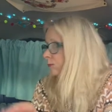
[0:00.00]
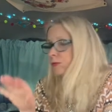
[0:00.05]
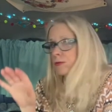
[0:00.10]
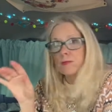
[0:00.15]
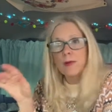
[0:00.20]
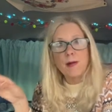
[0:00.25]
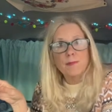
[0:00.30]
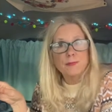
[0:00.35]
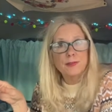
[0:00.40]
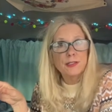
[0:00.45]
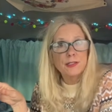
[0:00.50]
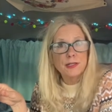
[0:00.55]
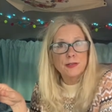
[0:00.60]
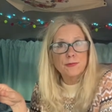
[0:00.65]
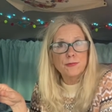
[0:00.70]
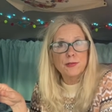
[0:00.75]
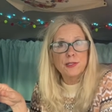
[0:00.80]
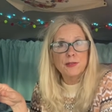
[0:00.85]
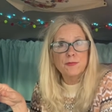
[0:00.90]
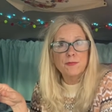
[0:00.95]
So that's the
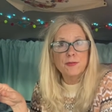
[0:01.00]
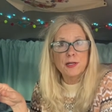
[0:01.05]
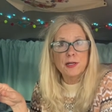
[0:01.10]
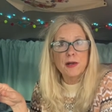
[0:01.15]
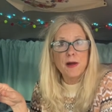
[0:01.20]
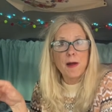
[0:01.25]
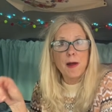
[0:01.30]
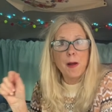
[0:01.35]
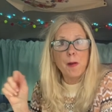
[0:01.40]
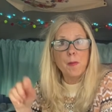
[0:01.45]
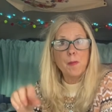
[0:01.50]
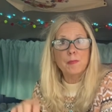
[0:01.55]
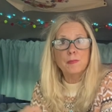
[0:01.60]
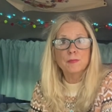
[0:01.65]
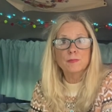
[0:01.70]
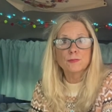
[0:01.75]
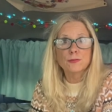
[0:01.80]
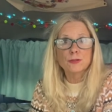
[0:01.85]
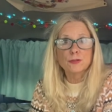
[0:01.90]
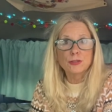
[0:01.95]
other gift I got
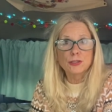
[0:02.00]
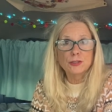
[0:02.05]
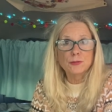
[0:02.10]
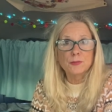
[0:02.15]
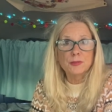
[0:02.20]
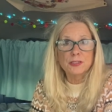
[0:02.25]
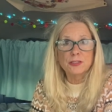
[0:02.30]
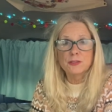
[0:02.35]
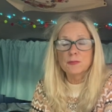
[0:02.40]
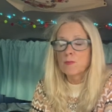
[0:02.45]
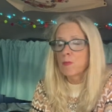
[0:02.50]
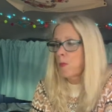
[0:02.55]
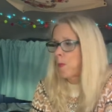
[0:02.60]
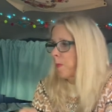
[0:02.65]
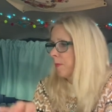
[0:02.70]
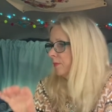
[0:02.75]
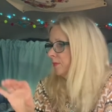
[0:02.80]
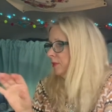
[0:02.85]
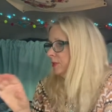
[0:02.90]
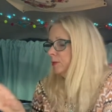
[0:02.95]
for Christmas.
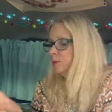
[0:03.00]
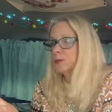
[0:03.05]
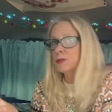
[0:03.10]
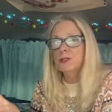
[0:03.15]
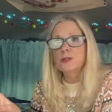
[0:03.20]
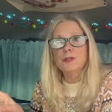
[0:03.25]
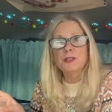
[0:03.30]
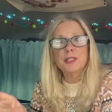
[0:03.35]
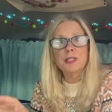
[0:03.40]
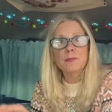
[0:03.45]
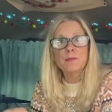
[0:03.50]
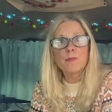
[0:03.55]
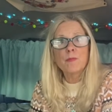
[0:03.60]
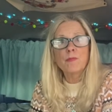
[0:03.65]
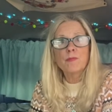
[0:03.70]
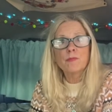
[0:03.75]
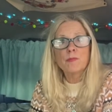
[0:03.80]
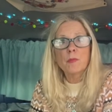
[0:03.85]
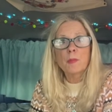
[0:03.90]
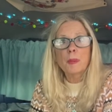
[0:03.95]
The ability
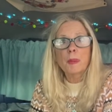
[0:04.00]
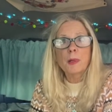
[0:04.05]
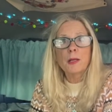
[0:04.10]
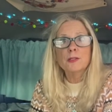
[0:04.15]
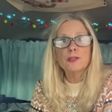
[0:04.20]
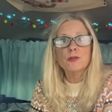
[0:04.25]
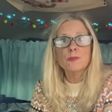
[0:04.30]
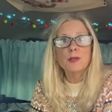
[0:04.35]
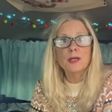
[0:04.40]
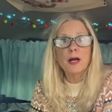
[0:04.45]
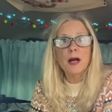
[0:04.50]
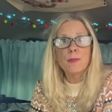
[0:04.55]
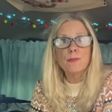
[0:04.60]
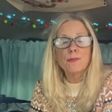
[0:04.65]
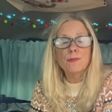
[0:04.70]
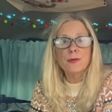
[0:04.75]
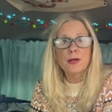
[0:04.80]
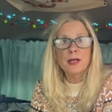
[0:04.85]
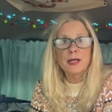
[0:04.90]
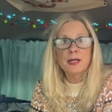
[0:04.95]
to be
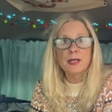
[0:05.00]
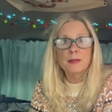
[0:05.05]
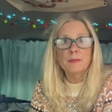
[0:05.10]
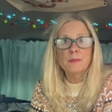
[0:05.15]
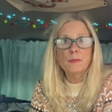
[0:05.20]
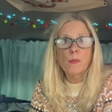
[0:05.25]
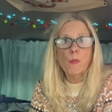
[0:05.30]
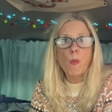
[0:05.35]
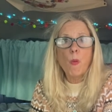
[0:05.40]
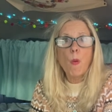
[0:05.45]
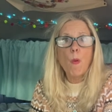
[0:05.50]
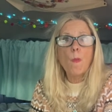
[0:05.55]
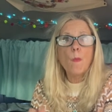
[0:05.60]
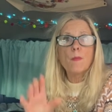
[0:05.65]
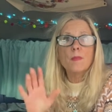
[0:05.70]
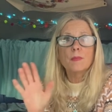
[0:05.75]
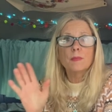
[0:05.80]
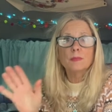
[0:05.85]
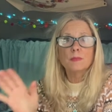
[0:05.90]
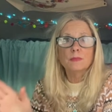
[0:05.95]
operating
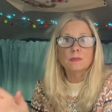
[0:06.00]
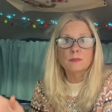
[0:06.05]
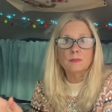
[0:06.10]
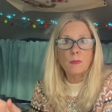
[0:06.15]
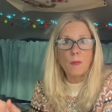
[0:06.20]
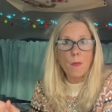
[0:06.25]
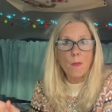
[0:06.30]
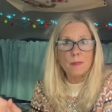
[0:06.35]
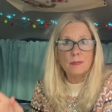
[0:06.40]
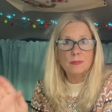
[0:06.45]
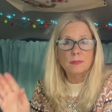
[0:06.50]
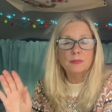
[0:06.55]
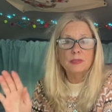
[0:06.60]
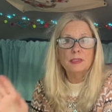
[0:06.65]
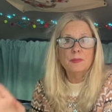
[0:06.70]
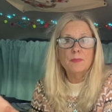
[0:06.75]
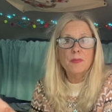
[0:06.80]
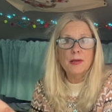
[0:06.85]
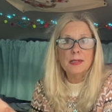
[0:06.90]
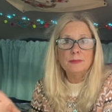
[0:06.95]

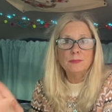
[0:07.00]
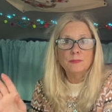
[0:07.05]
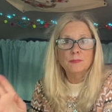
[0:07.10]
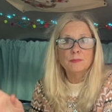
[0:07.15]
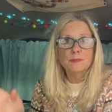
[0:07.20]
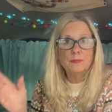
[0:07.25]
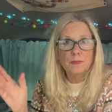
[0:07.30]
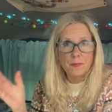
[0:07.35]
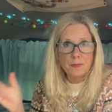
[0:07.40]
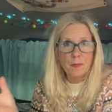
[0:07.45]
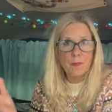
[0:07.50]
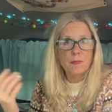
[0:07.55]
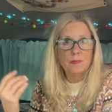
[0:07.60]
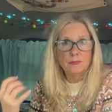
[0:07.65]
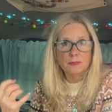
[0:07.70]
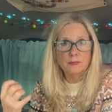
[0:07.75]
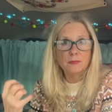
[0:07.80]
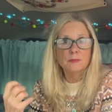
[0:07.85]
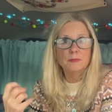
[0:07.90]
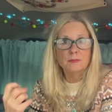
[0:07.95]
in my
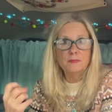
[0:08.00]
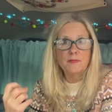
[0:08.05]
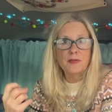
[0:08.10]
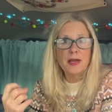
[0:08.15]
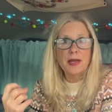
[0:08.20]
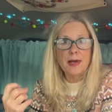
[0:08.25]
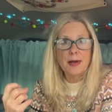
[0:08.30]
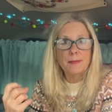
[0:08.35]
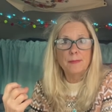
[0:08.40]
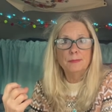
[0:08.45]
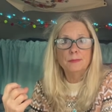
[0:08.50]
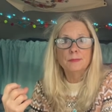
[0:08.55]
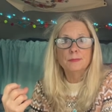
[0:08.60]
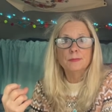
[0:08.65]
van,